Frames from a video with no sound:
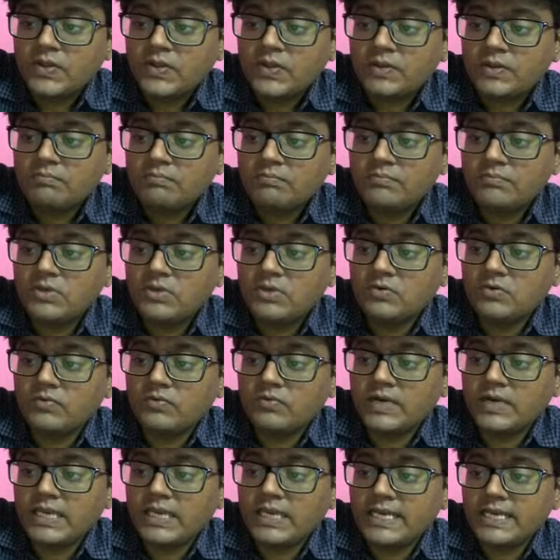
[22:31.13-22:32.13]
Mu
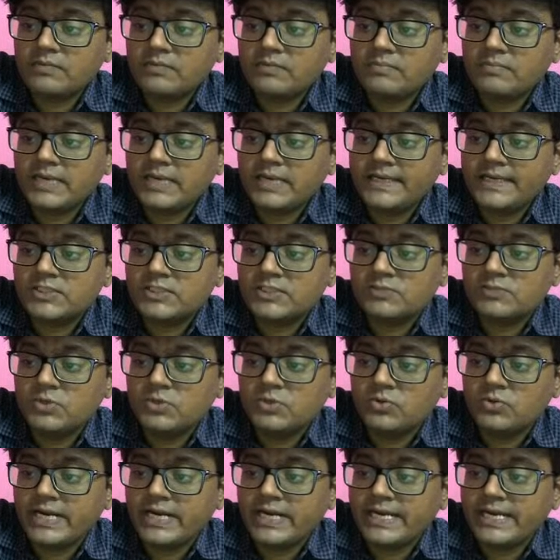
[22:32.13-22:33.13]
violet minus
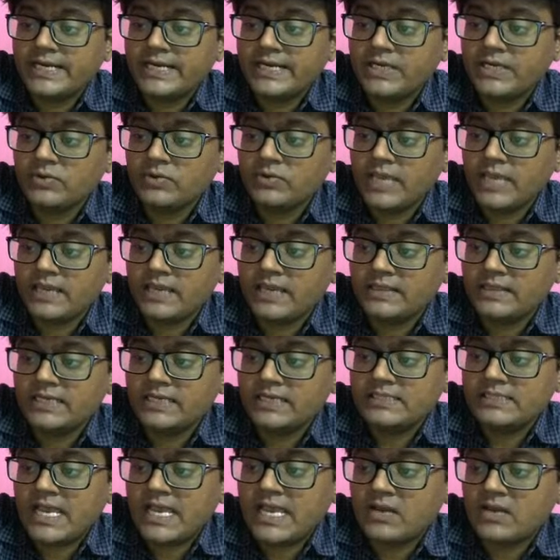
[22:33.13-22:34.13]
mu red into A. That is
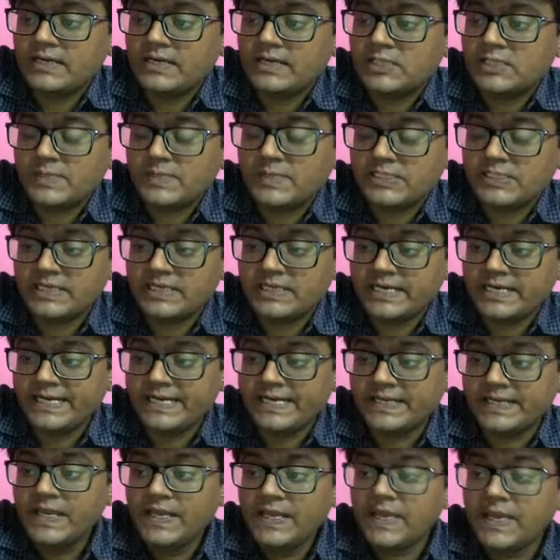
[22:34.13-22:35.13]
the angular dispersion,
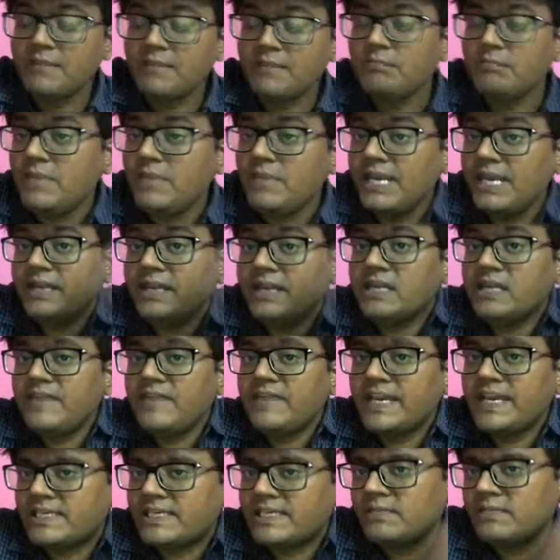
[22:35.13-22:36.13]
right? Mean
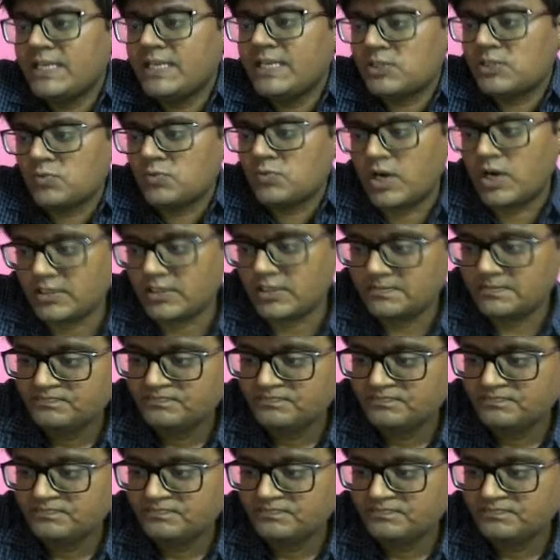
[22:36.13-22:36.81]
deviation means what?